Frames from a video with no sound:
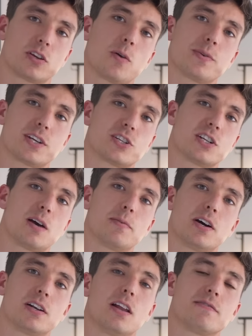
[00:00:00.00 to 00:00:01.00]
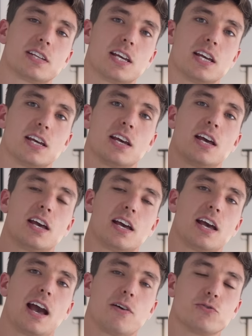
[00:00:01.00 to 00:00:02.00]
in the comment section down below. I'd love to hear
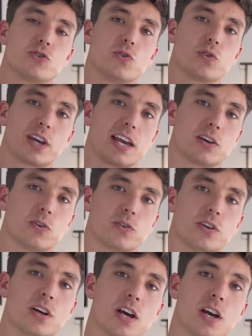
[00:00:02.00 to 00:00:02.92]
how you're getting on.